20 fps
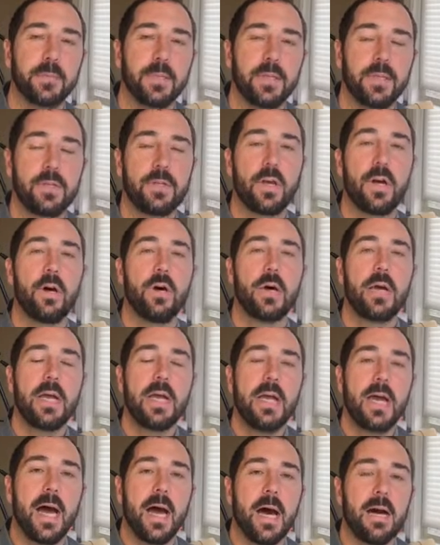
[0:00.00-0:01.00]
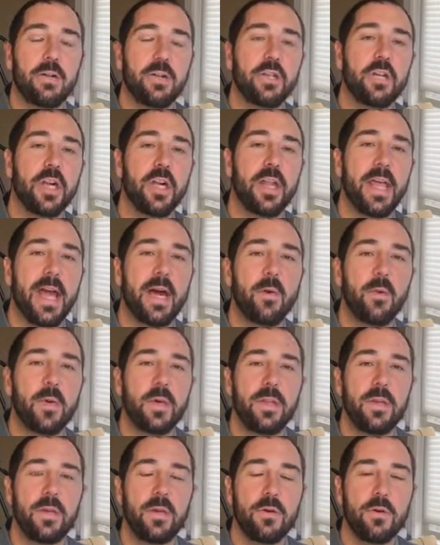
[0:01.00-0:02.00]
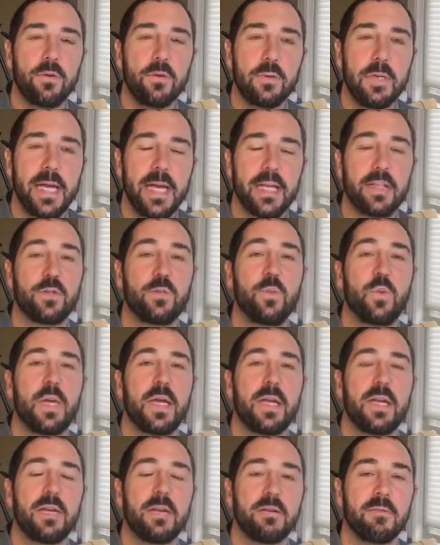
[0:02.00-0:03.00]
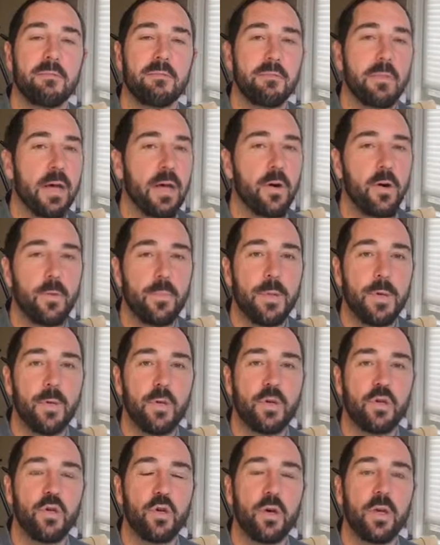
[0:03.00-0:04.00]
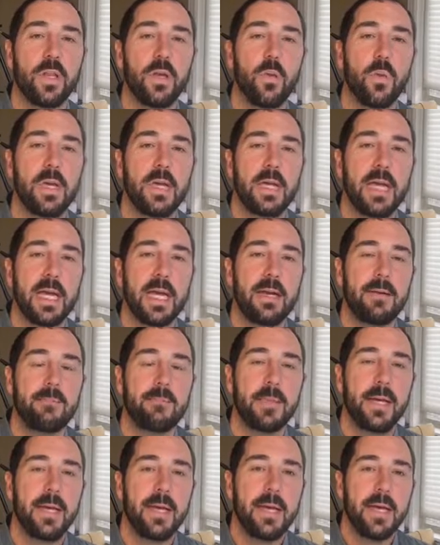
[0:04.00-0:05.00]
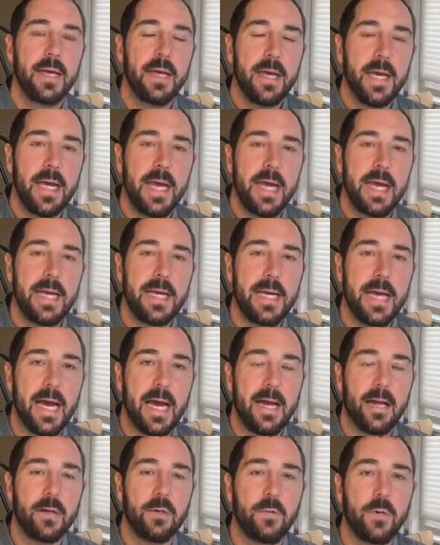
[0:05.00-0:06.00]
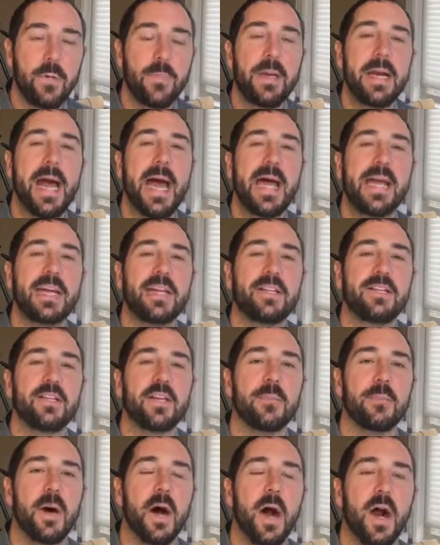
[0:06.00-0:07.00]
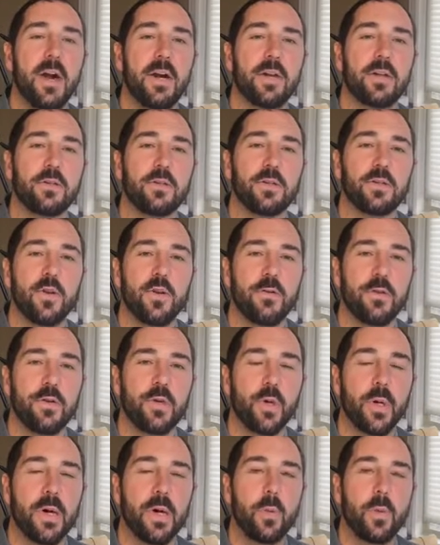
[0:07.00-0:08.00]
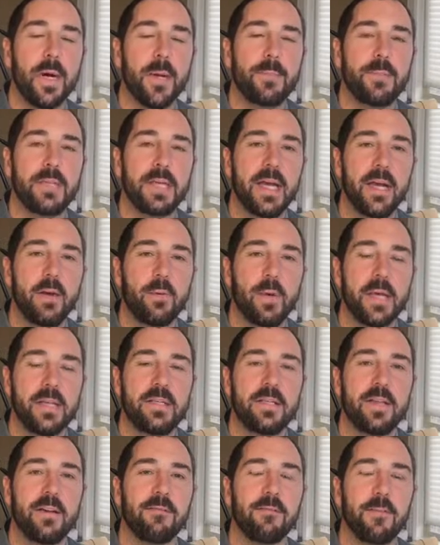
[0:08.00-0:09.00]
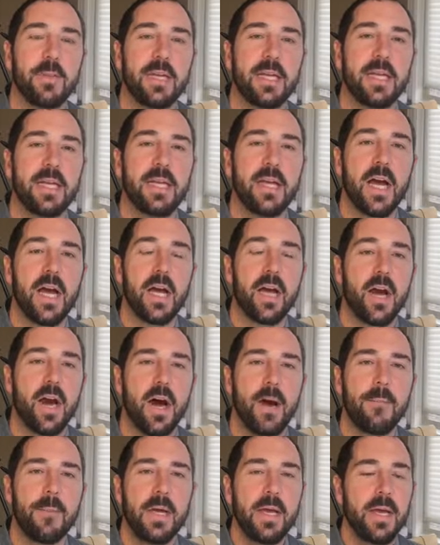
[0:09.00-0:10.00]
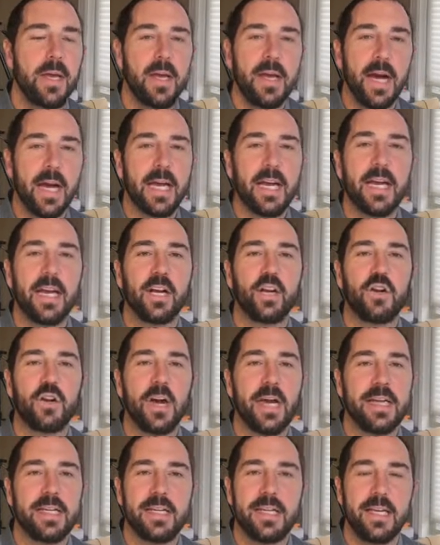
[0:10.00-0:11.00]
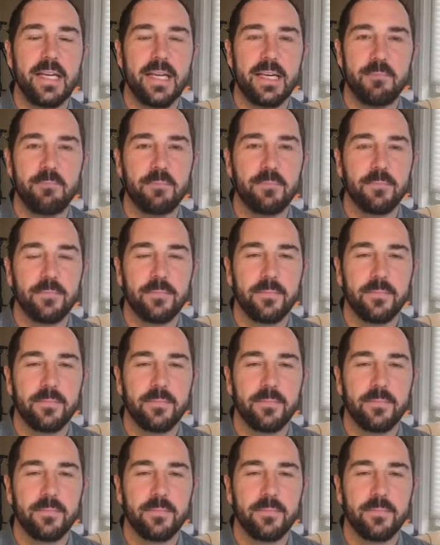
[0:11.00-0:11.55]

And so I'll share that with you next week. I hope you enjoy the weekend. And we've been adding some articles over to our website, rightstuffmedia.com. I got a great team.